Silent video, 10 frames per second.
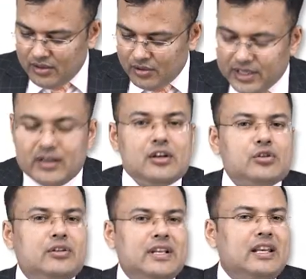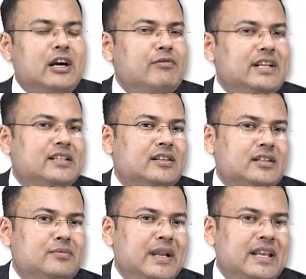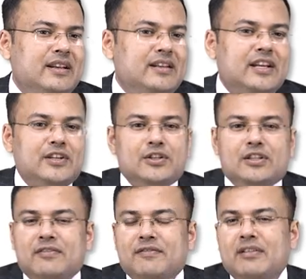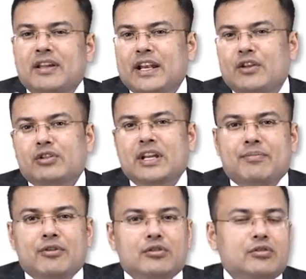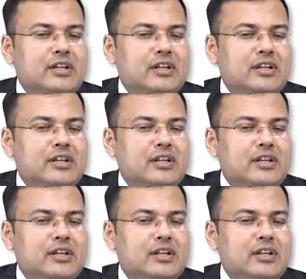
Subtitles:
Okay, so till now we discussed many indications of radiotherapy also.